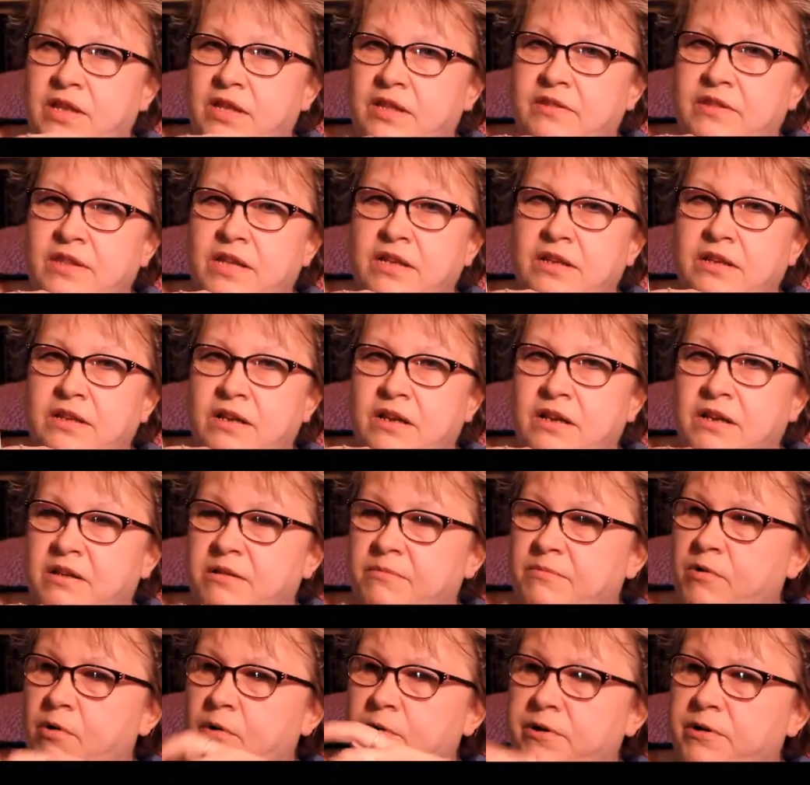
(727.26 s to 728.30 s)
thing, that
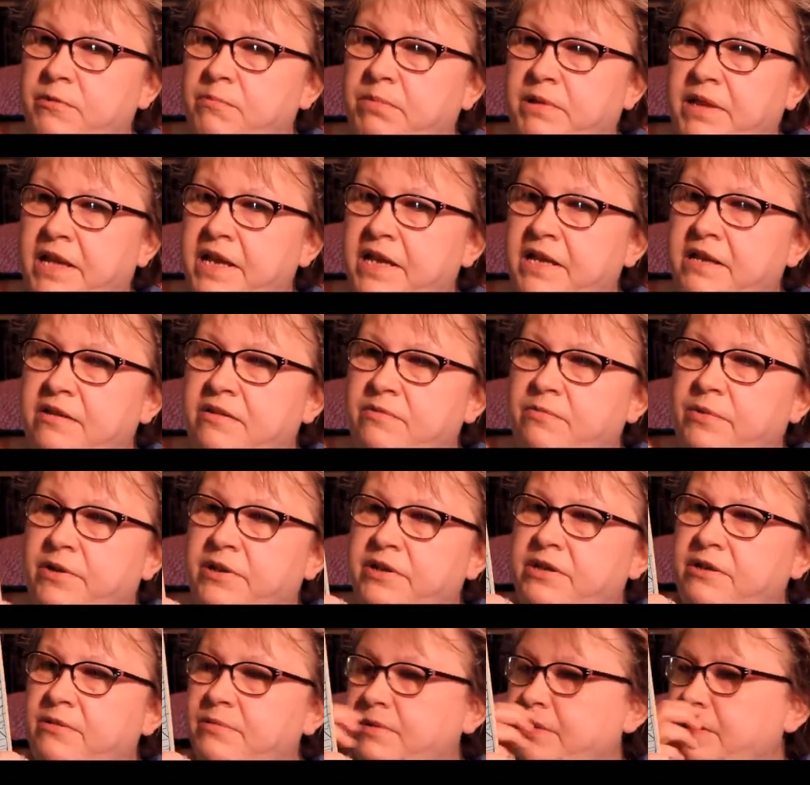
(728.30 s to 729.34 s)
order blank,
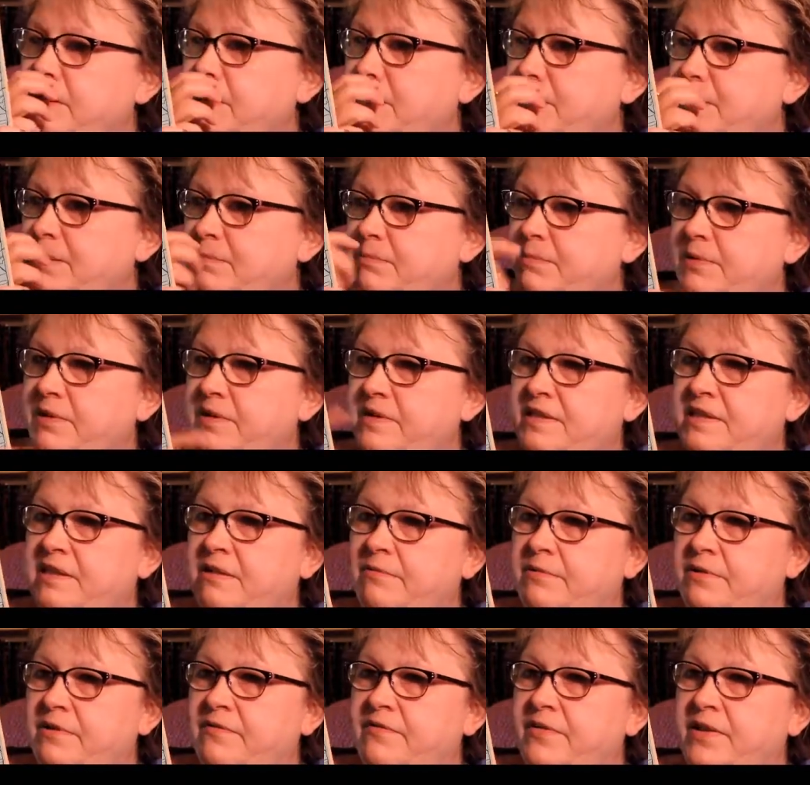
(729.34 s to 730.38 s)
where you would look at the books
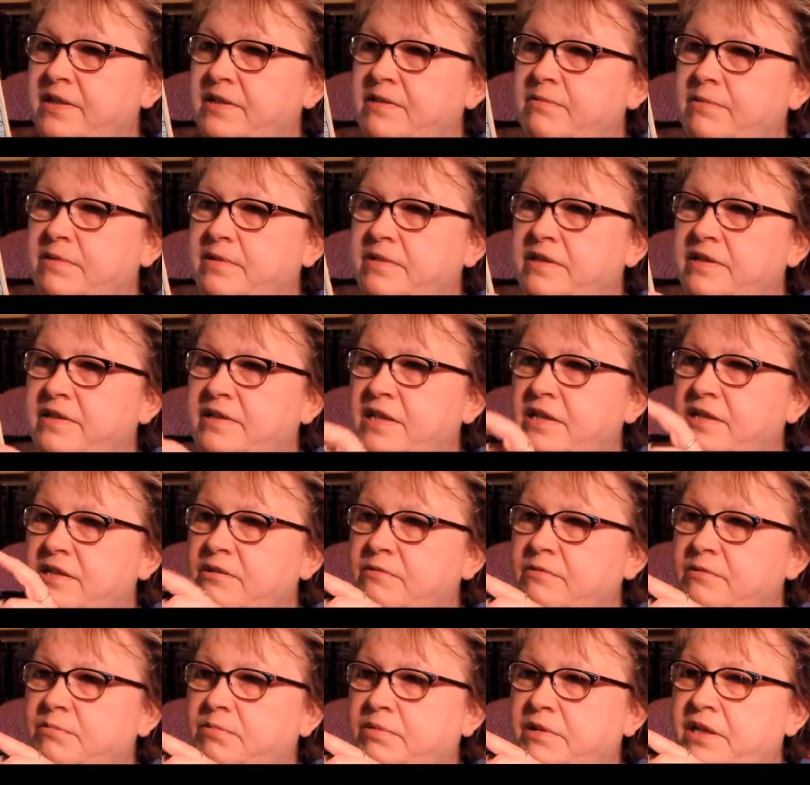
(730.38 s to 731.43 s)
that were available and then
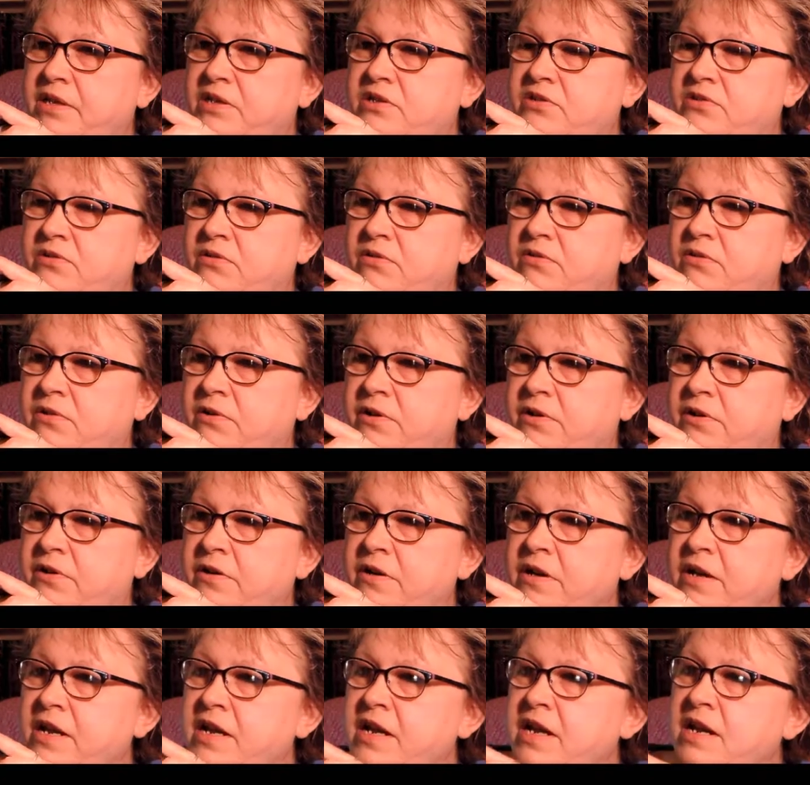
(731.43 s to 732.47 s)
you would place your
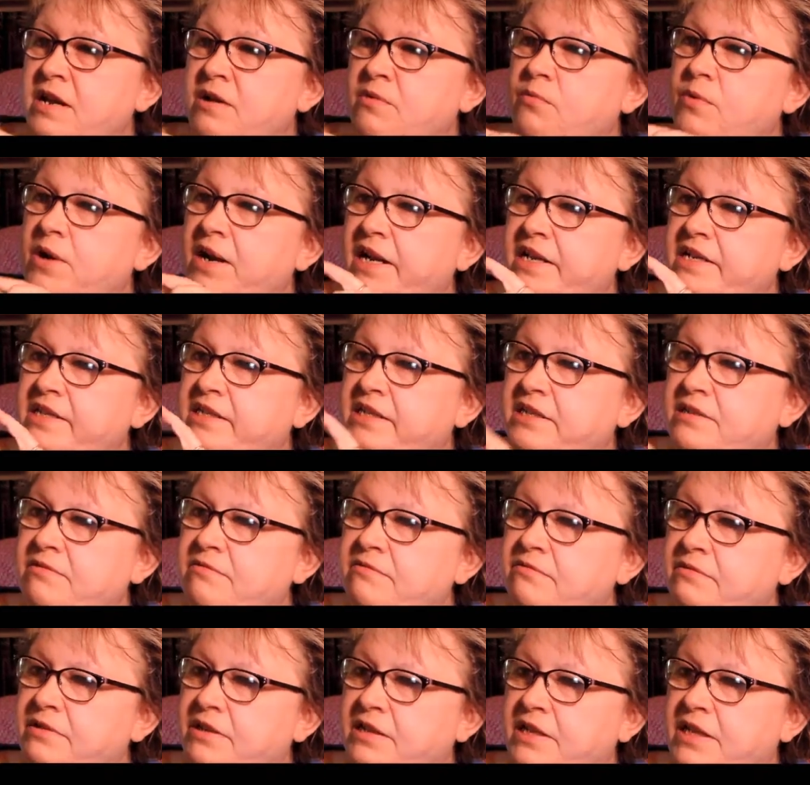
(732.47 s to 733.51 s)
order. What I
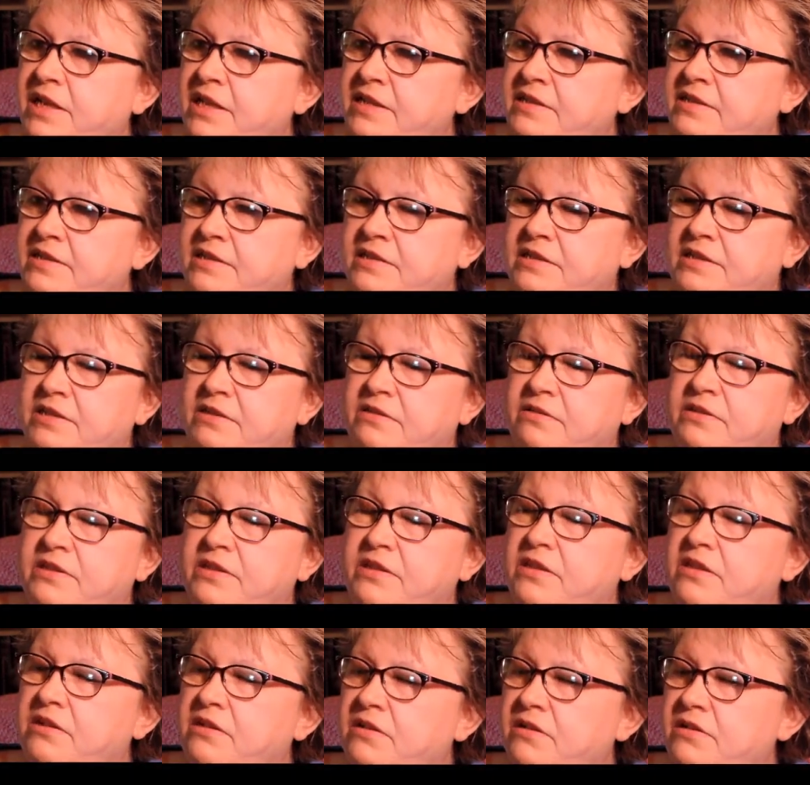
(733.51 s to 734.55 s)
didn't realize until
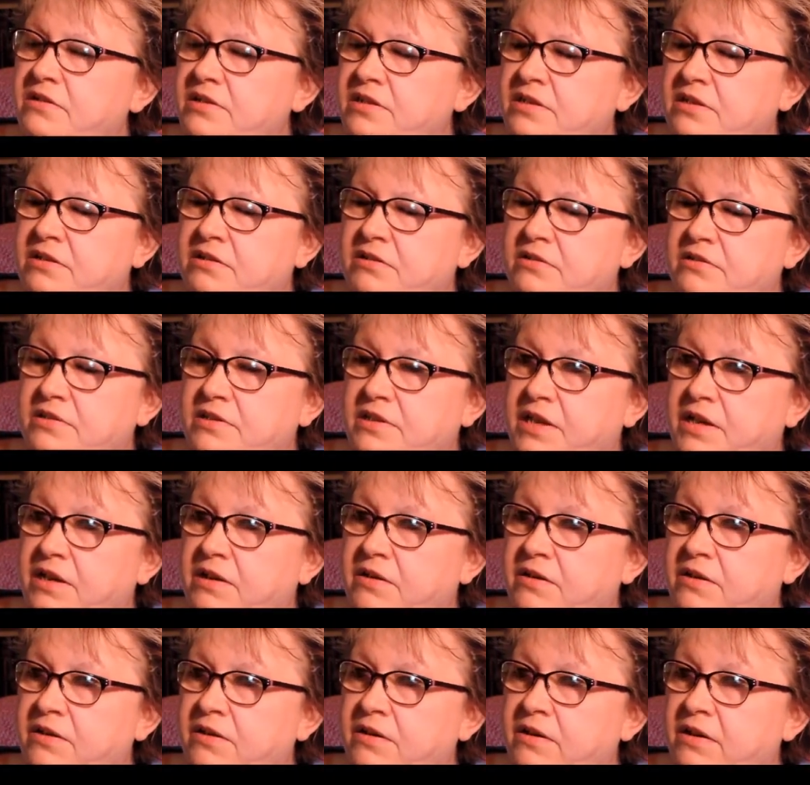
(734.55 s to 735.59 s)
years and years
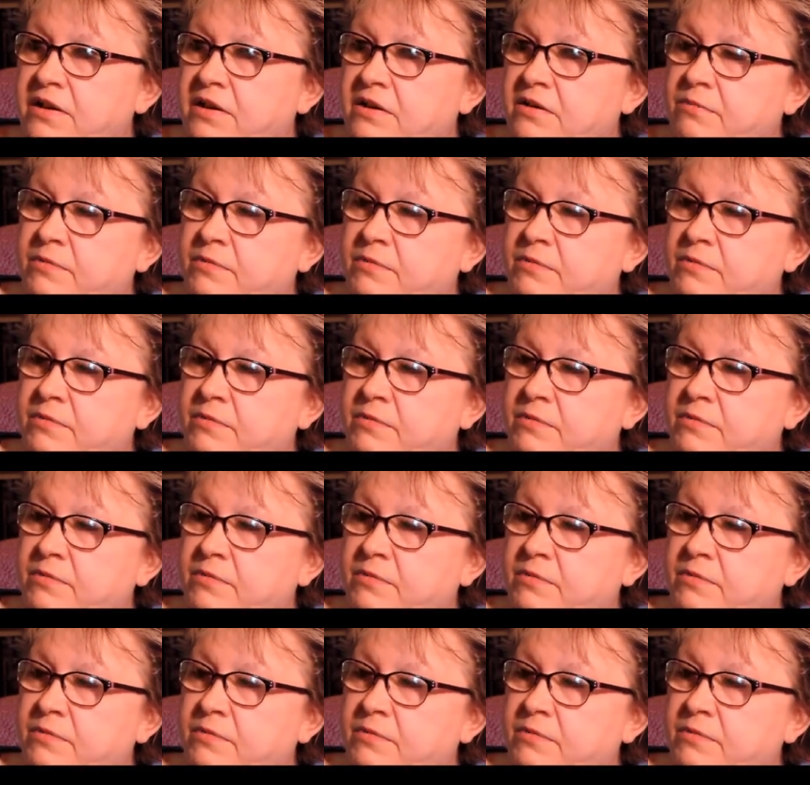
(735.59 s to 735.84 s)
later,